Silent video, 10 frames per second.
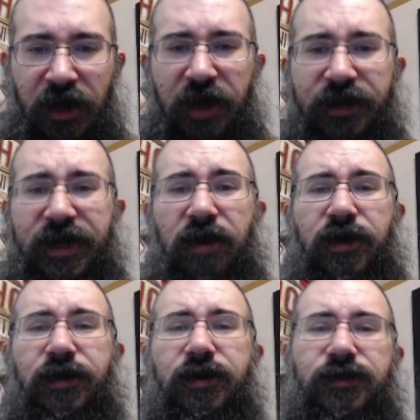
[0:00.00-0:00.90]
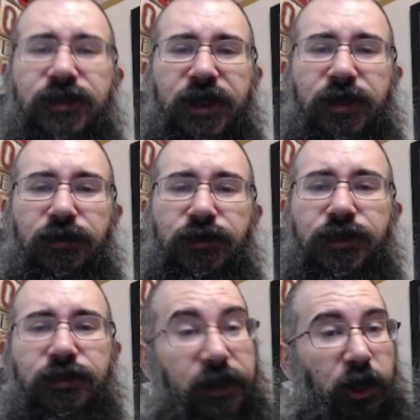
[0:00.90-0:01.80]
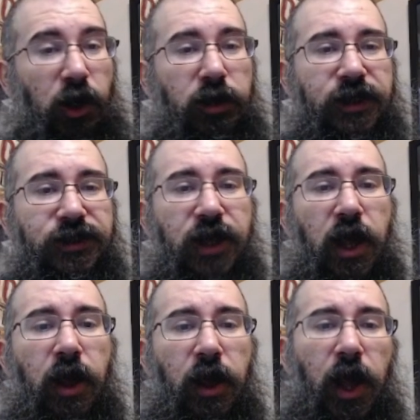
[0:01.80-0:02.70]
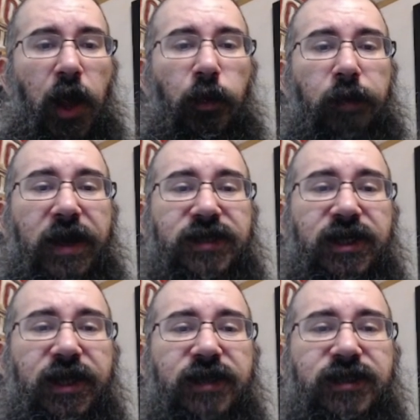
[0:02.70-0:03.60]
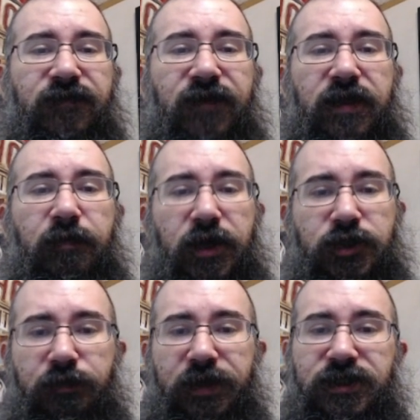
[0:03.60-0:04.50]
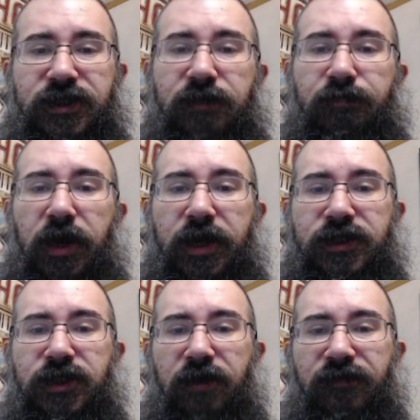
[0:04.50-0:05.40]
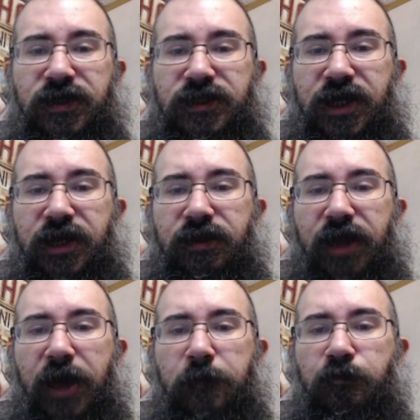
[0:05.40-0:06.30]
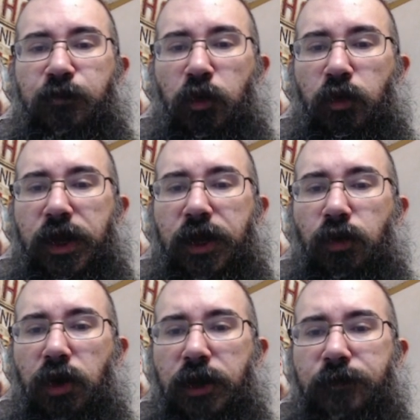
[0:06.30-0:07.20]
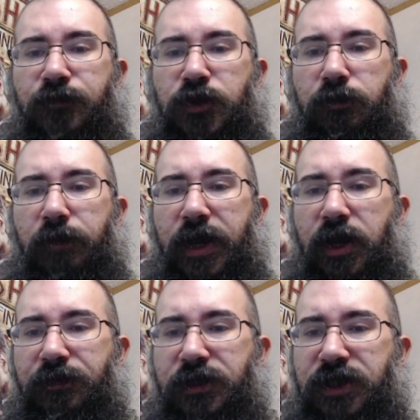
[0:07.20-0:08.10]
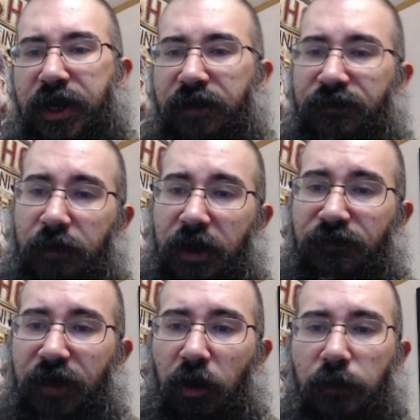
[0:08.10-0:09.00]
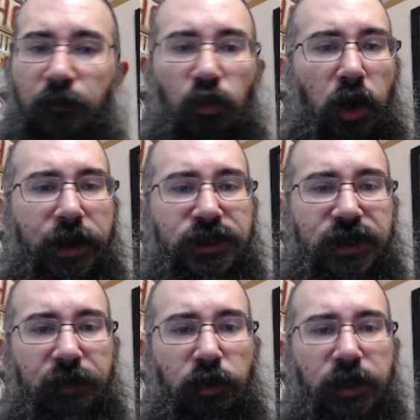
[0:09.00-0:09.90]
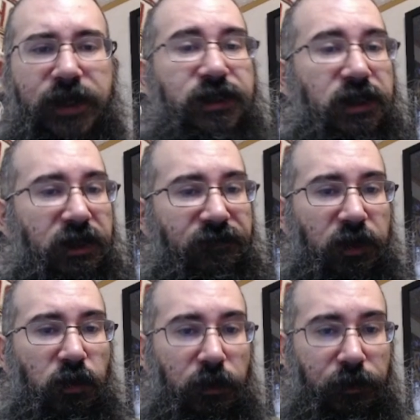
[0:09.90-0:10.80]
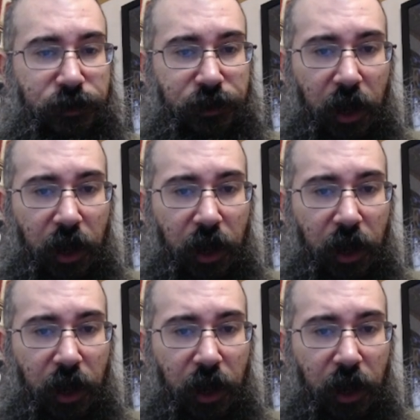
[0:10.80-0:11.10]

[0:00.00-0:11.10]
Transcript: Karen Seegers, lead artist. We basically identify the puzzle pieces and buckets of content that we want to make up the setting of the Mayflower. One example is living quarters.